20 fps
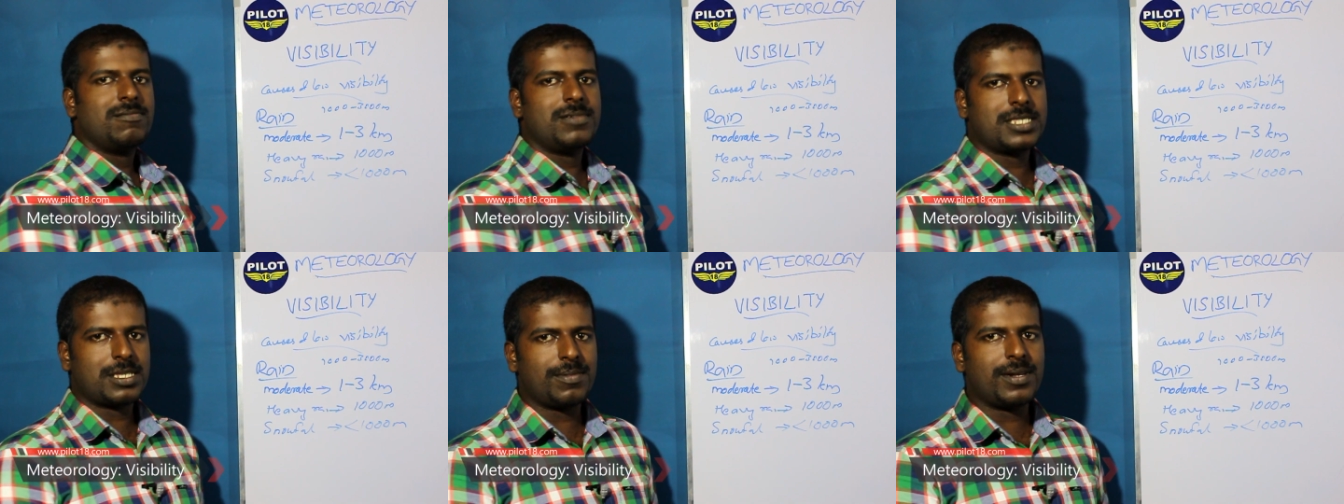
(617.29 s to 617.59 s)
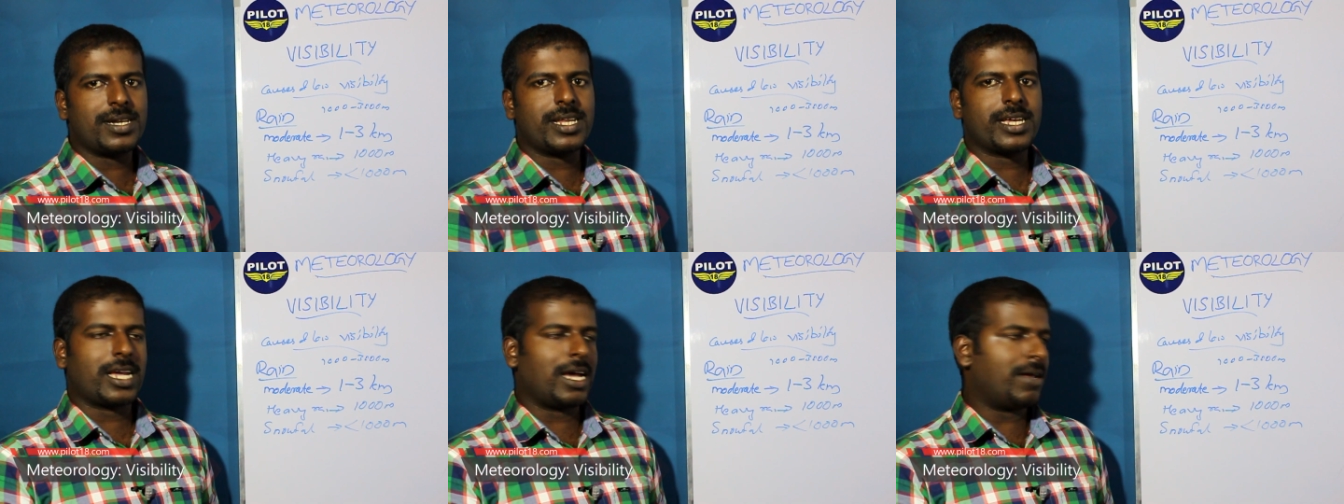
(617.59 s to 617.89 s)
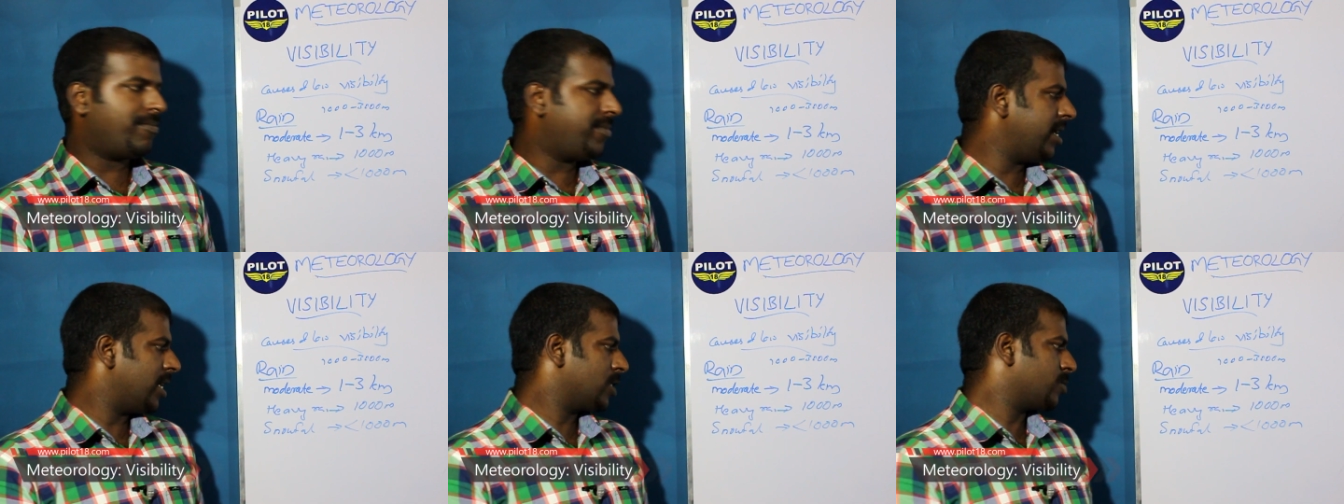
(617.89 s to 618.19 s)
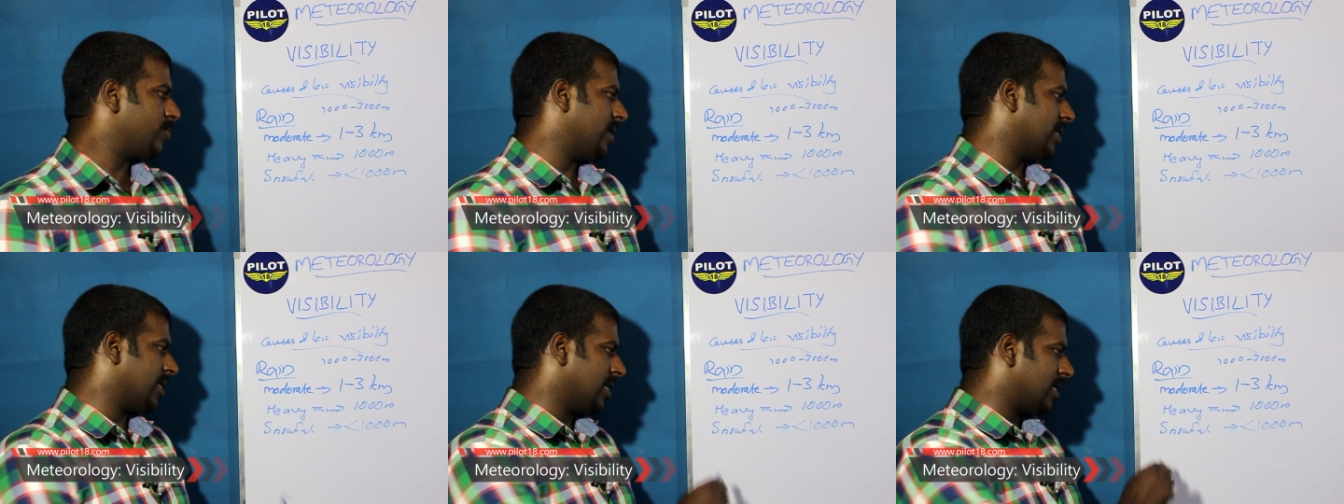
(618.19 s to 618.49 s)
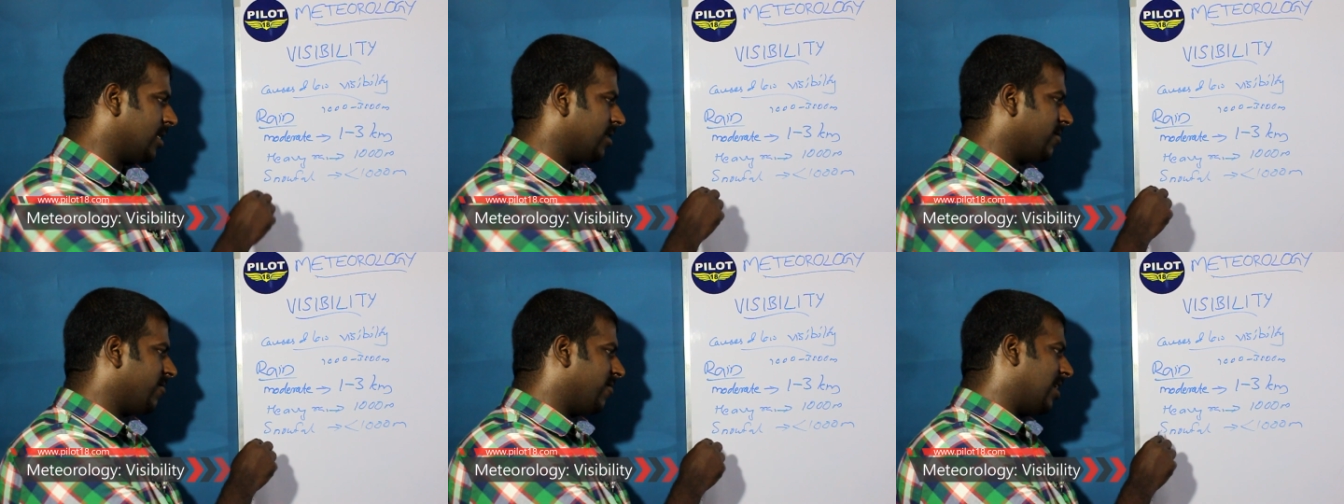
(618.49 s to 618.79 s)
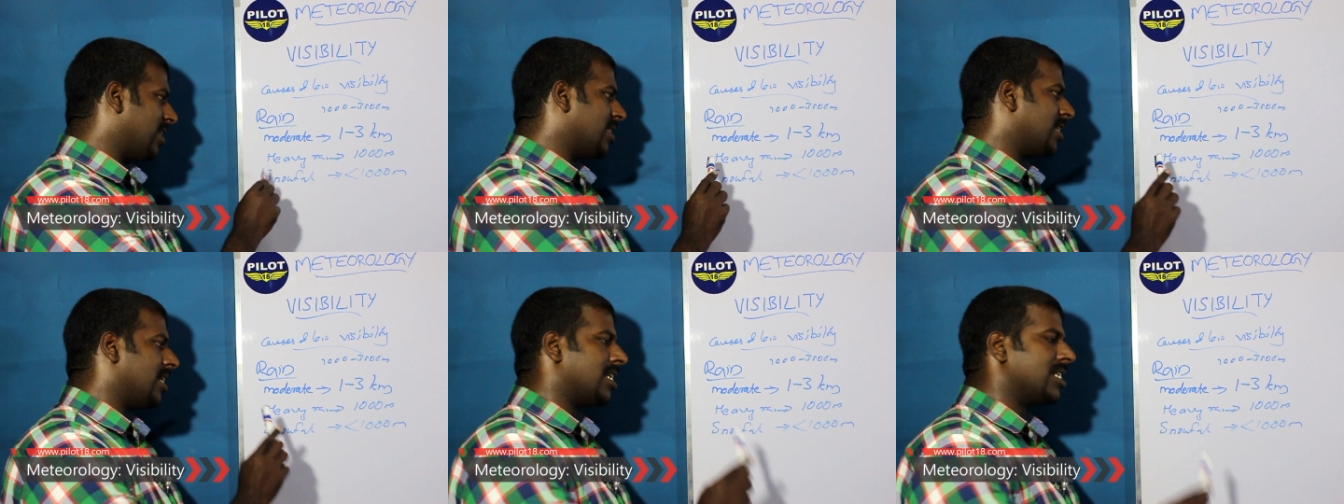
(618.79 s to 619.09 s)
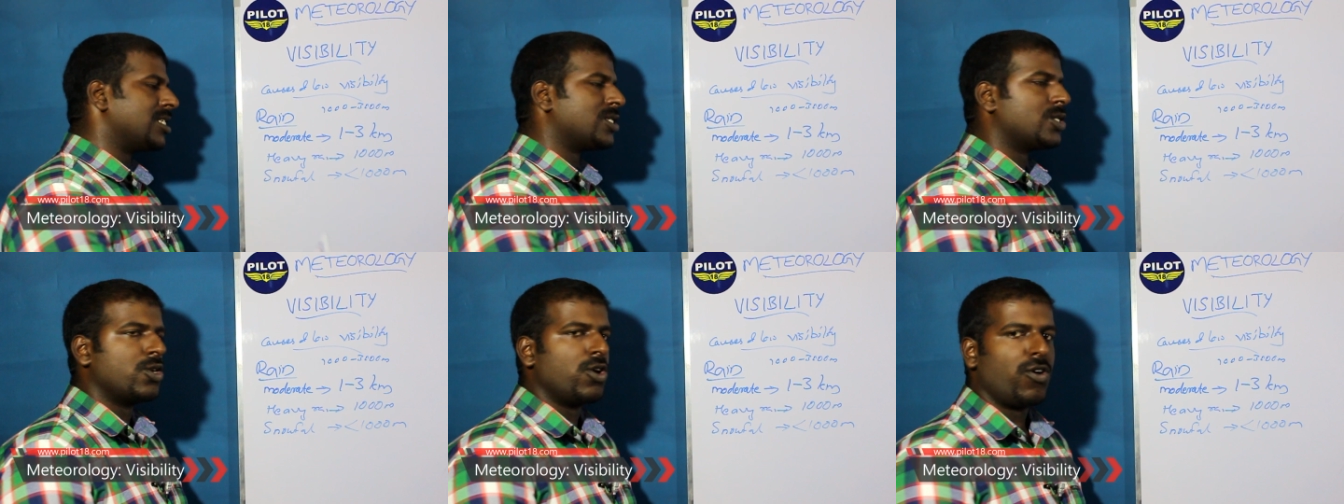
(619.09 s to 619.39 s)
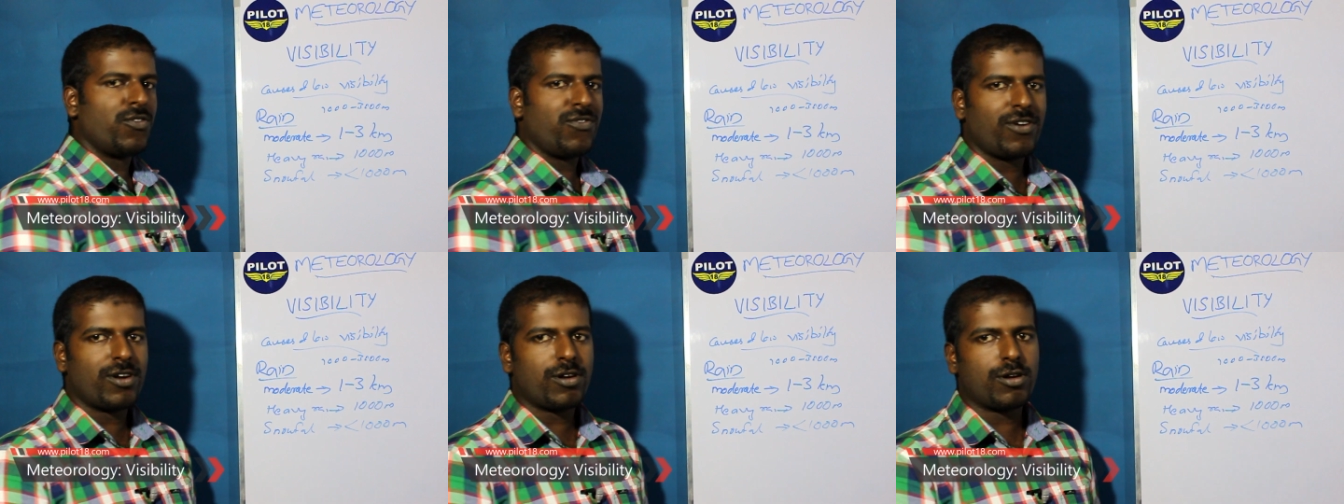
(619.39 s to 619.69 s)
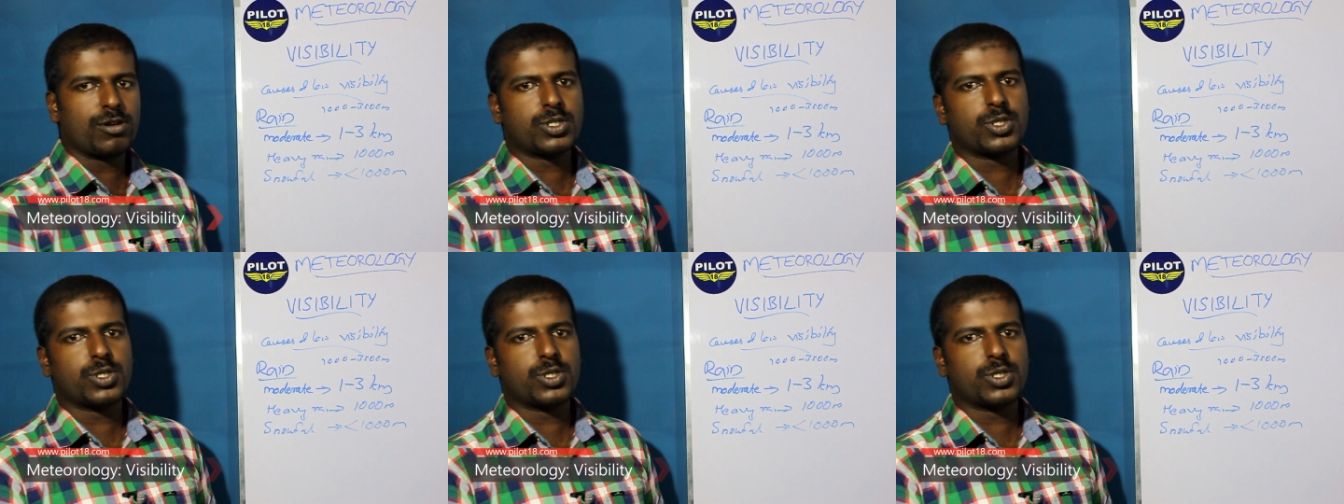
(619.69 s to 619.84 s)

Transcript: visibility can be expected when there is snowfall